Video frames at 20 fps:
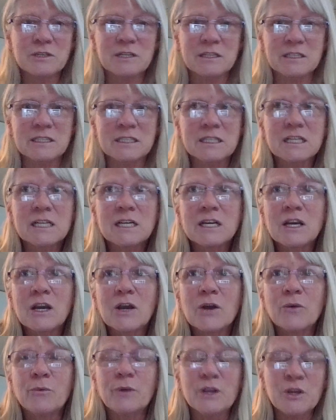Because
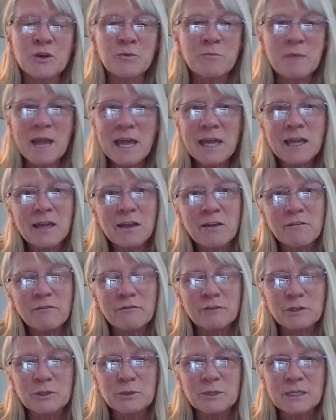when you're making
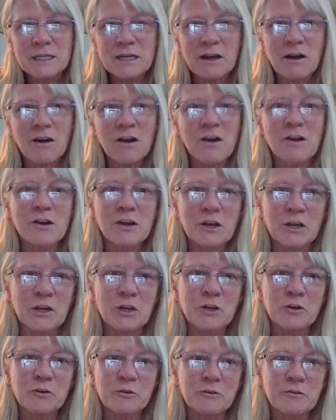fluid art and
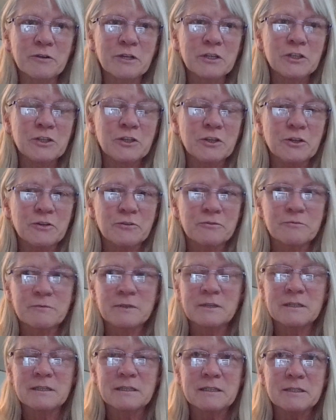you're
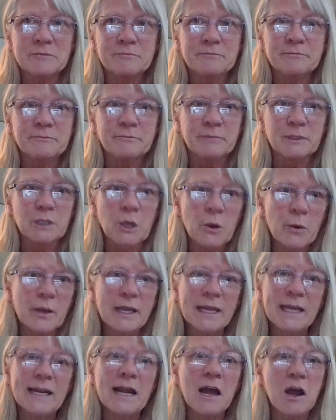
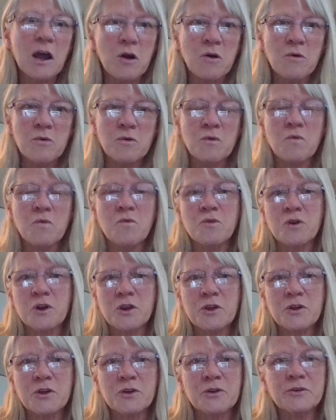blowing it out
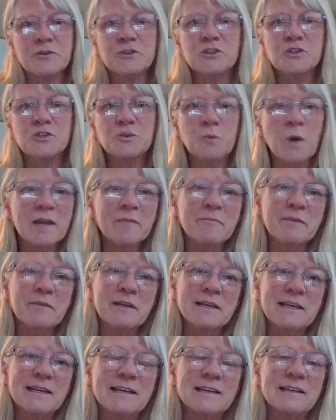or you're
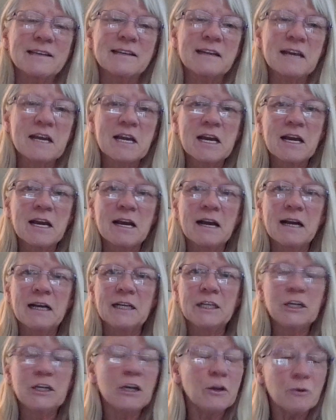swiping it,
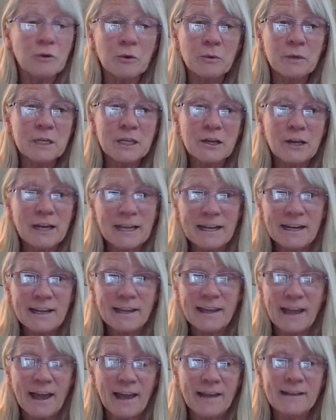you don't know what you're going to
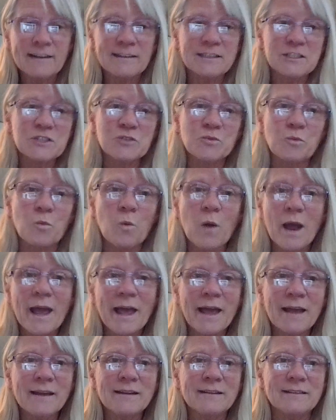get. It's
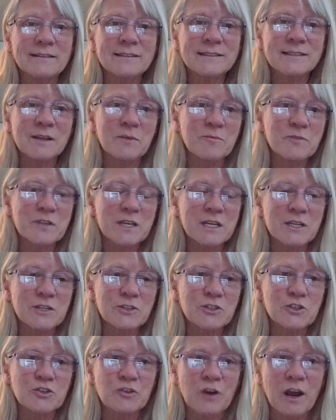wet and some
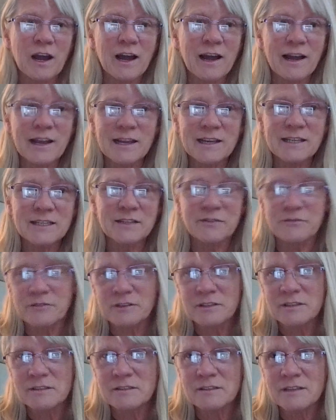things dry
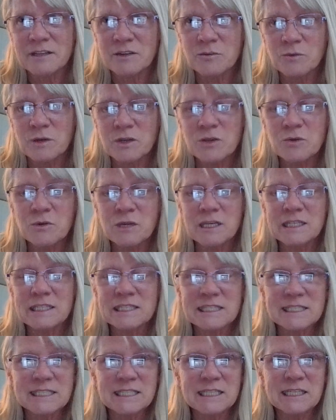different than what you can
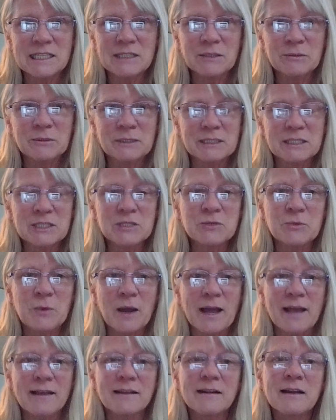see when it's
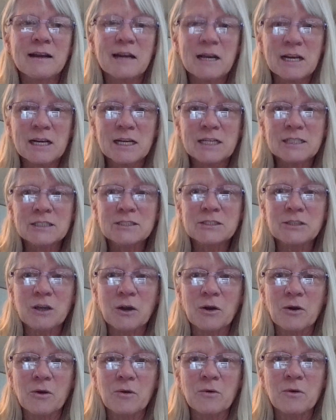wet.
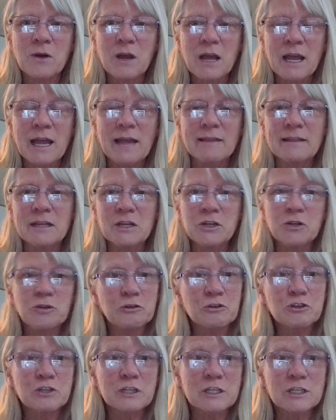So, and then you
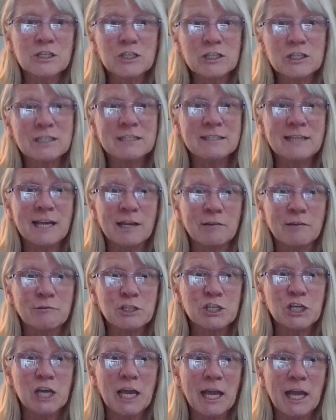usually just take
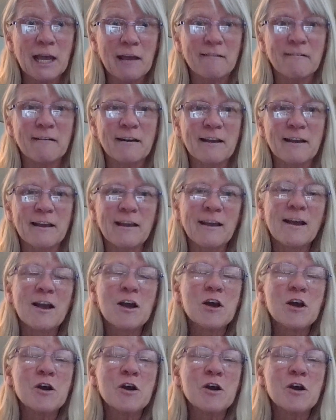what you get, right?